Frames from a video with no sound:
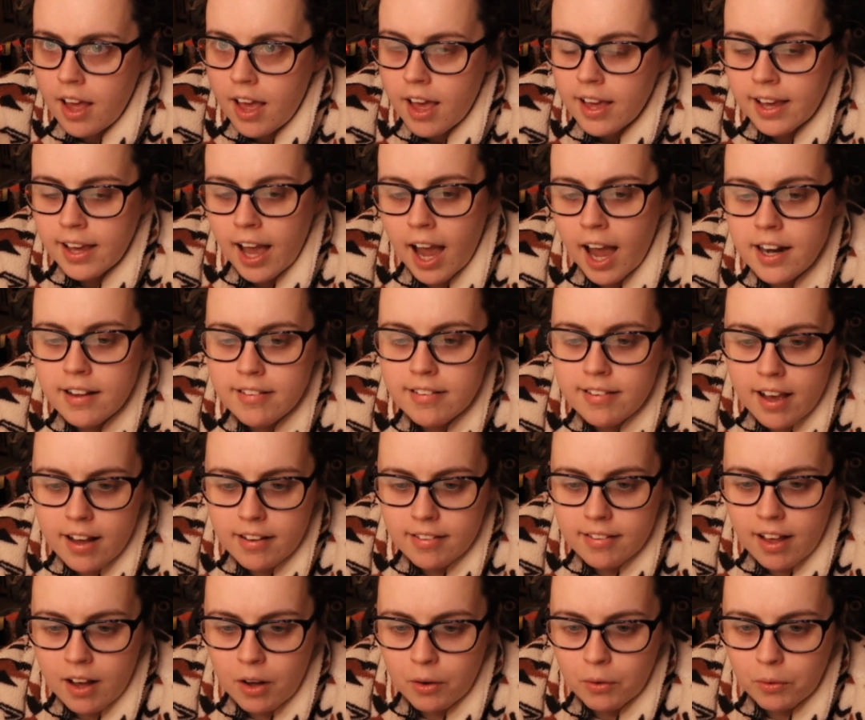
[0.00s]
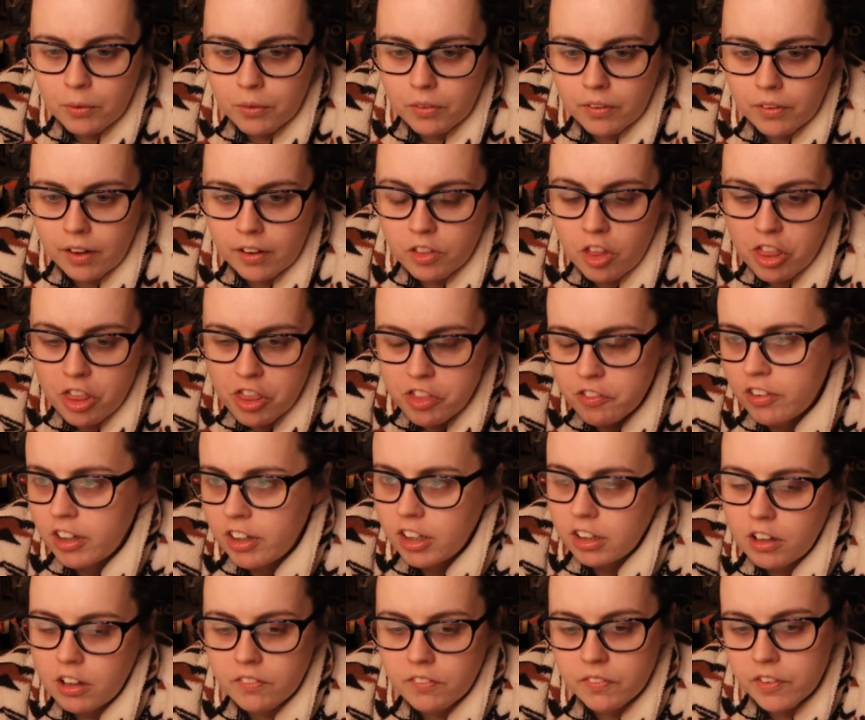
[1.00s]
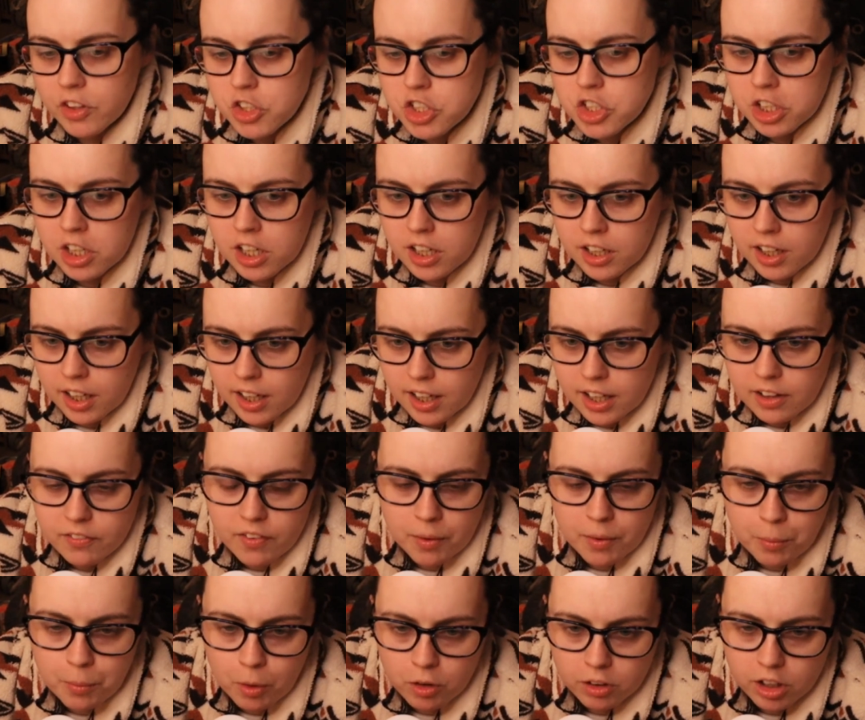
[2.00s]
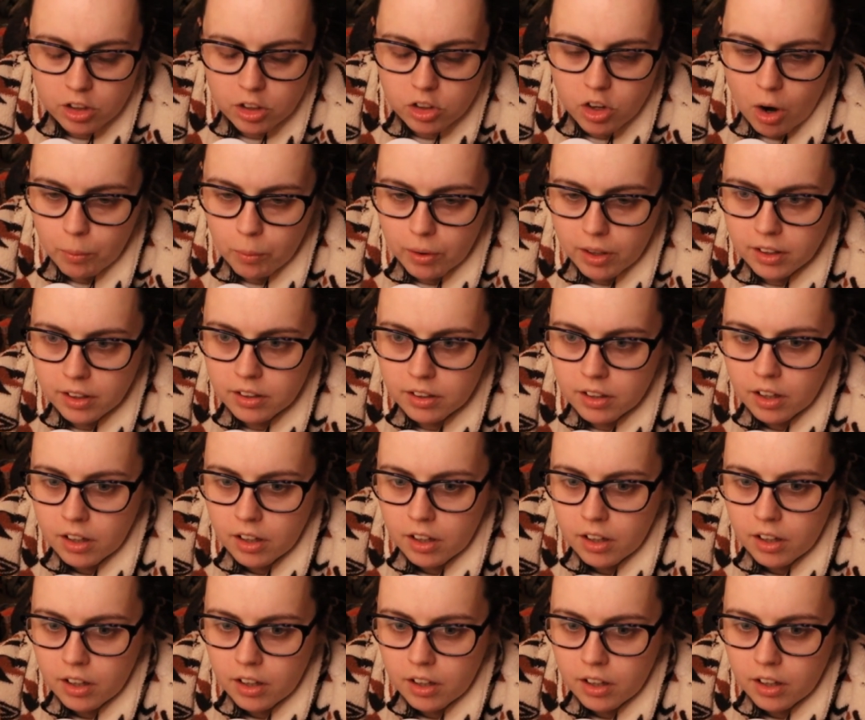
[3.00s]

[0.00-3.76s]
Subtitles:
kind of takes out like the thrill of the journey if I'm already knowing